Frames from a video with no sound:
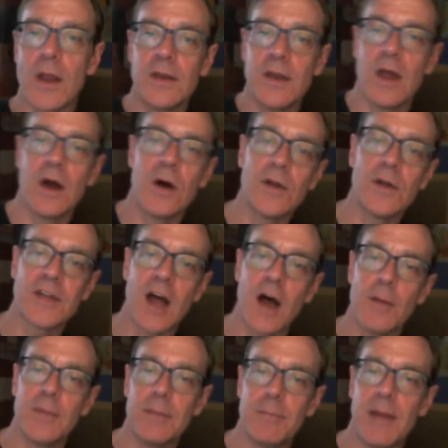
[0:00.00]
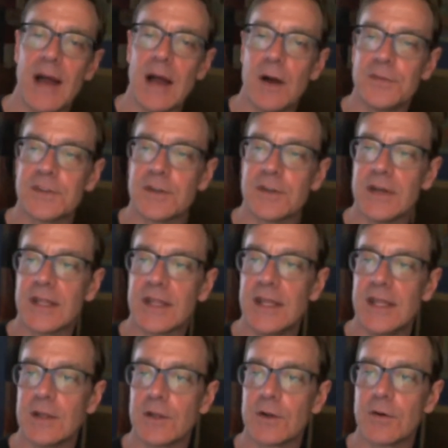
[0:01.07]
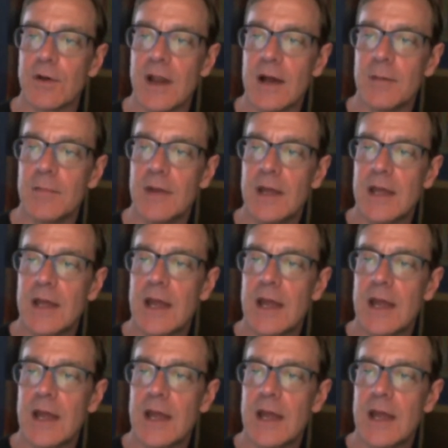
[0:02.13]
know is how many pounds are in a kilogram.